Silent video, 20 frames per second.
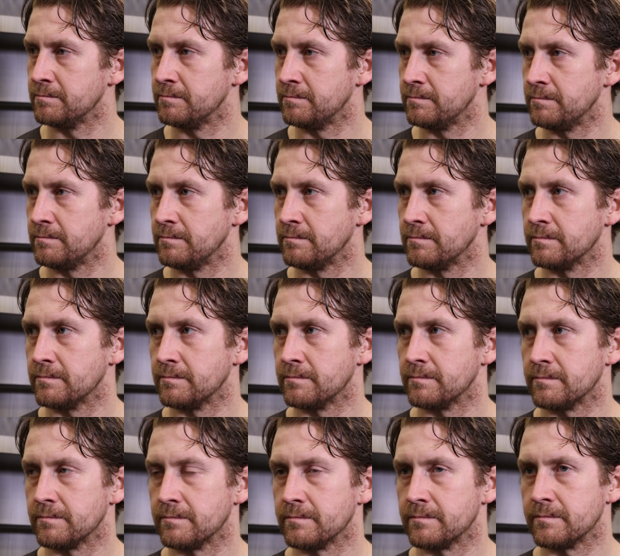What about their
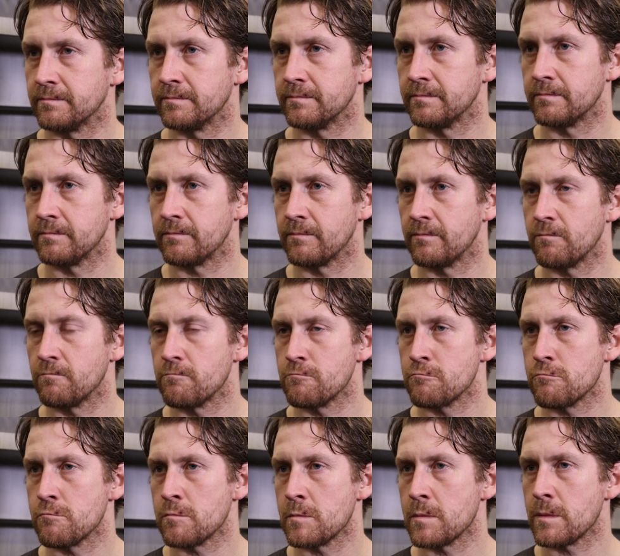play makes you
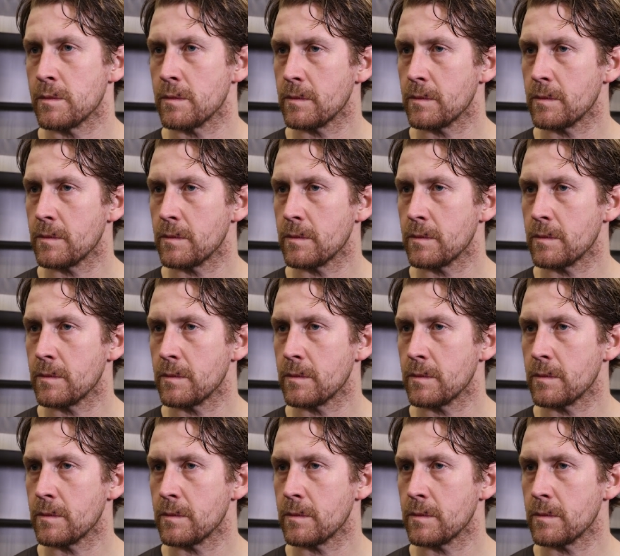know,